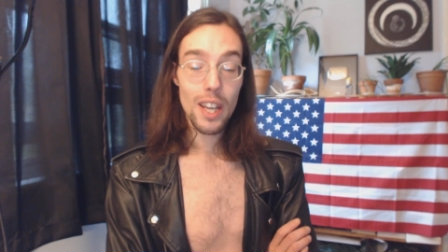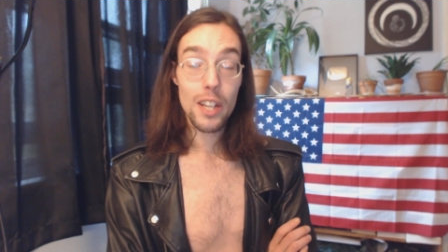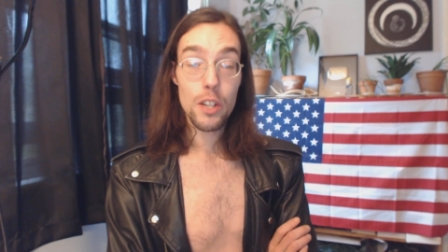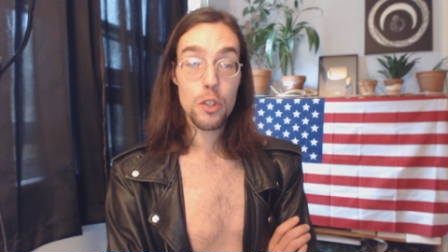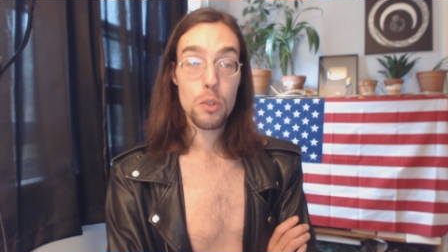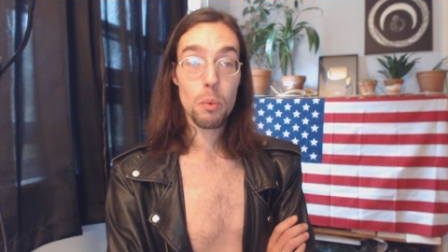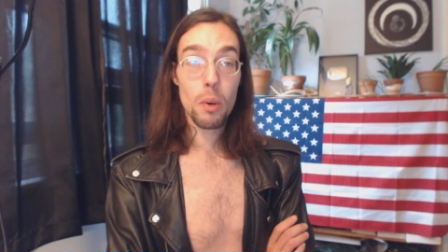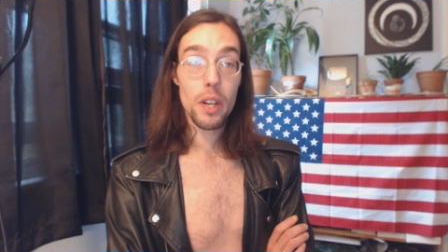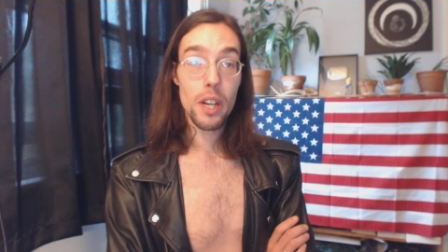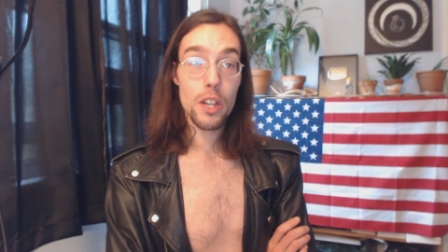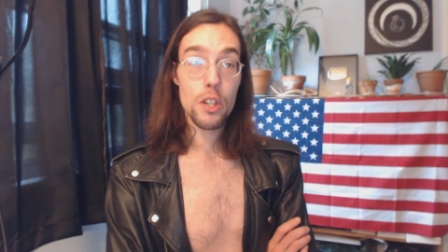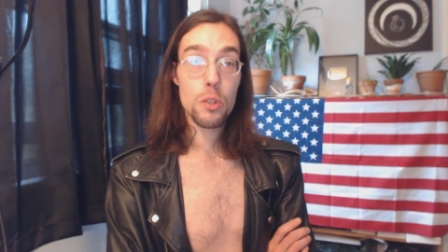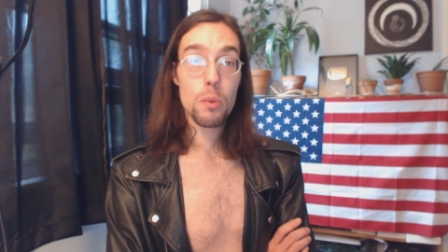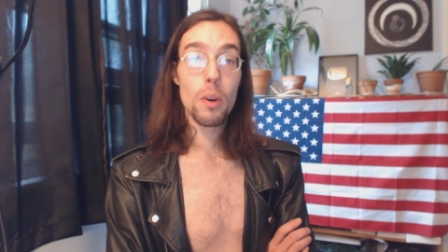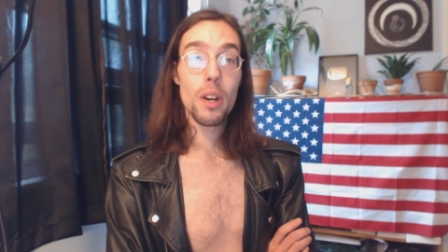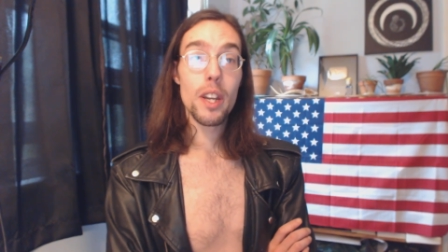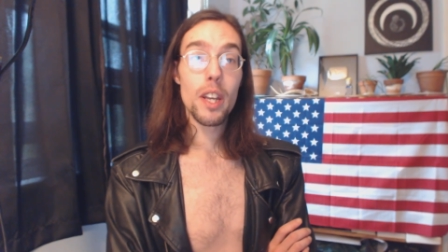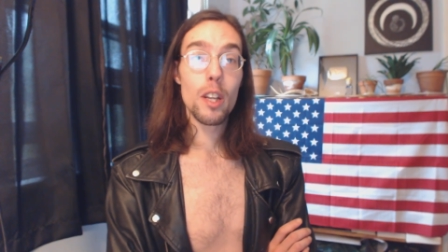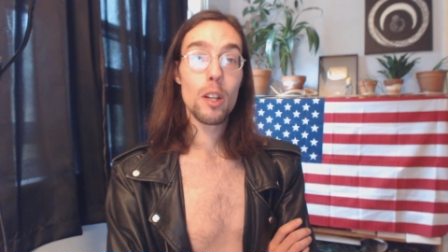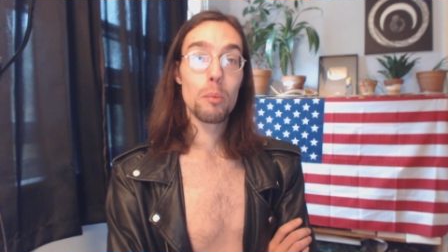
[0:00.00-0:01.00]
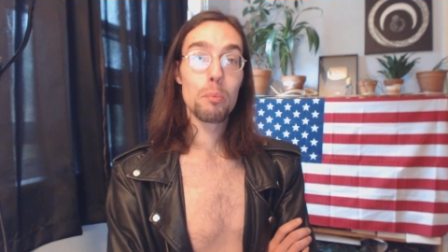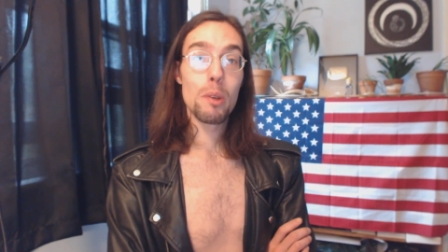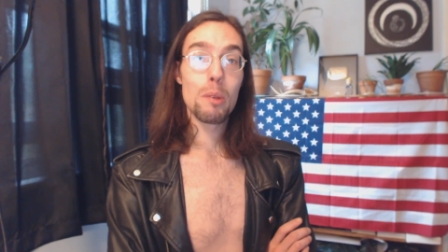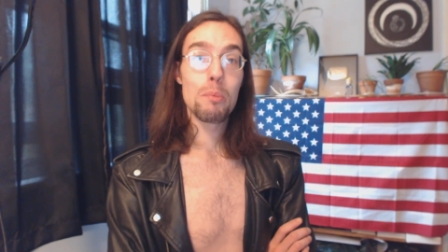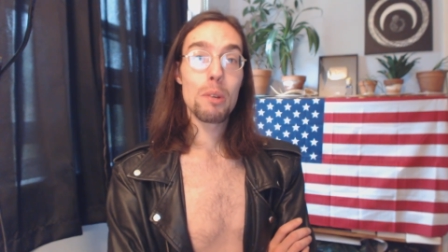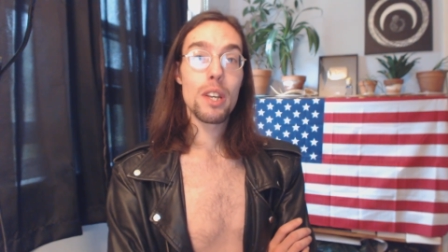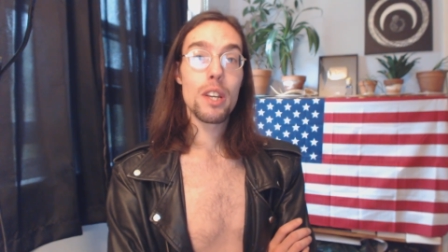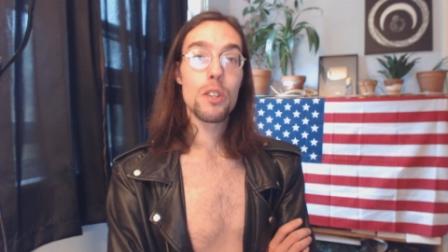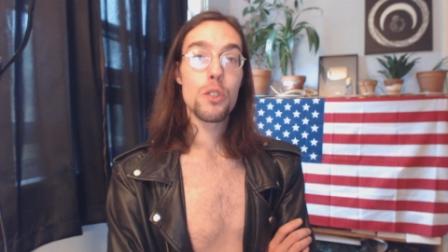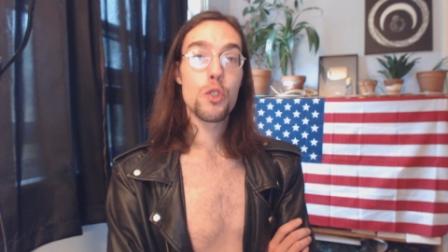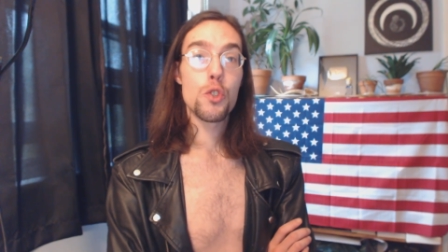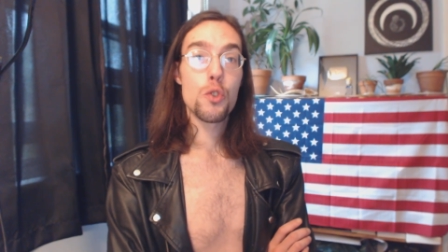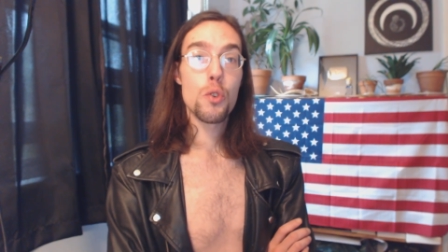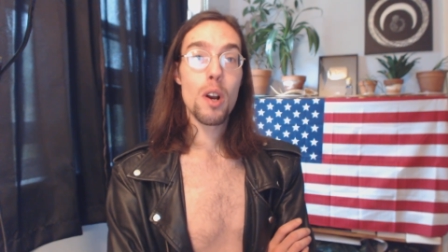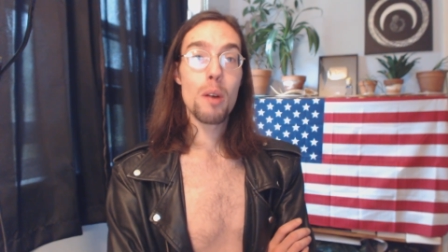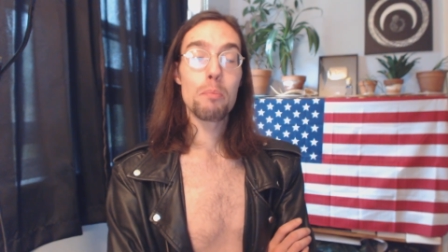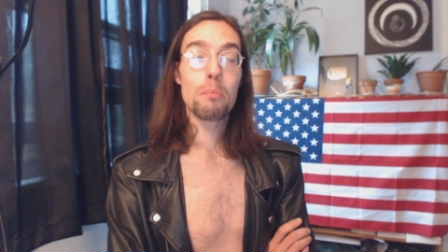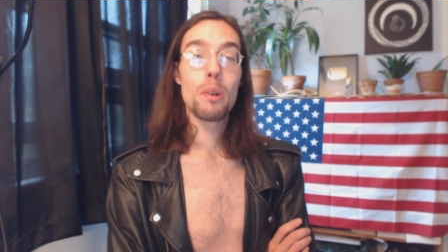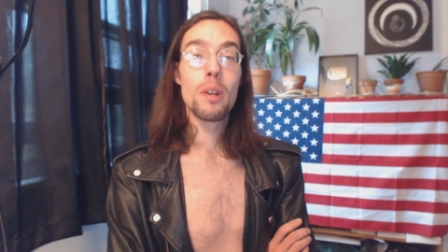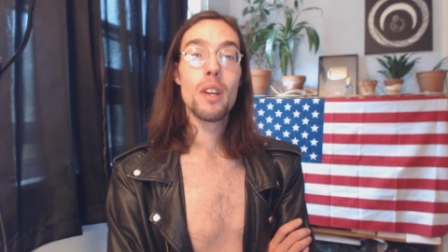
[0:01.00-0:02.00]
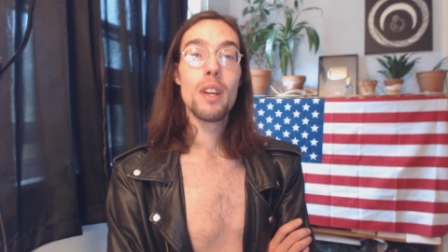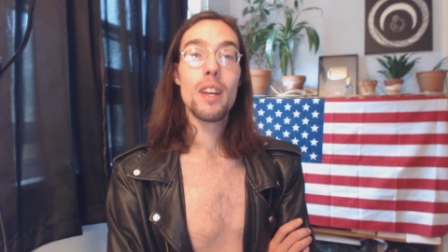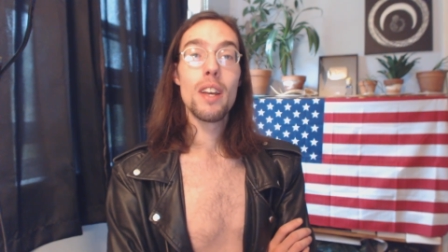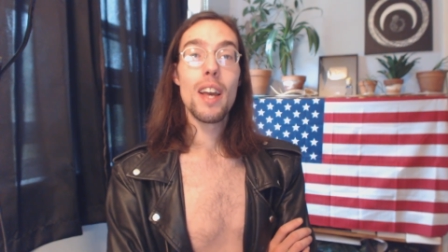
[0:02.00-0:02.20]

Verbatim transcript: in 2020, it'll be because Trump